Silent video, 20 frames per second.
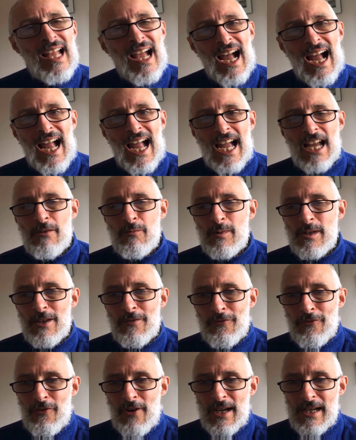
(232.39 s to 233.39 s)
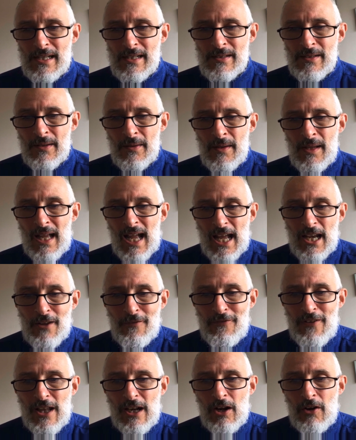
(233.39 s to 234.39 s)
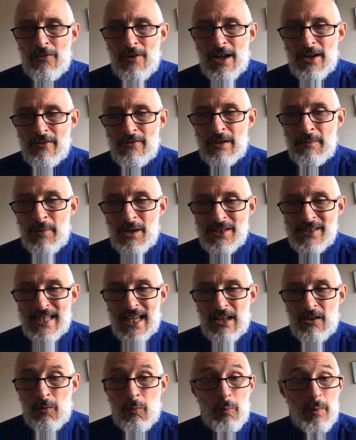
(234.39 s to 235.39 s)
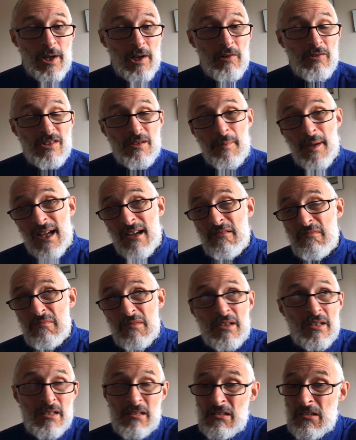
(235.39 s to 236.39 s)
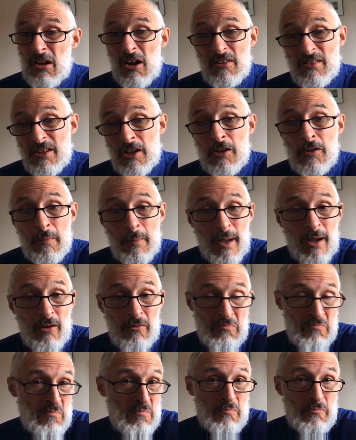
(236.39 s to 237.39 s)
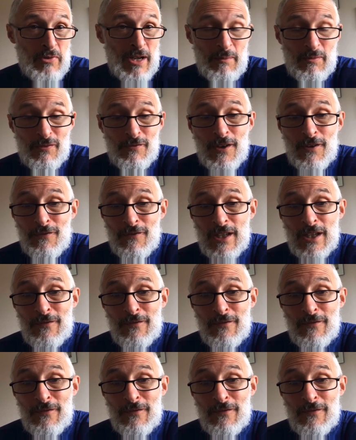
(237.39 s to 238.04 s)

I had with a friend and a fellow runner in my salon when I was about perhaps 50,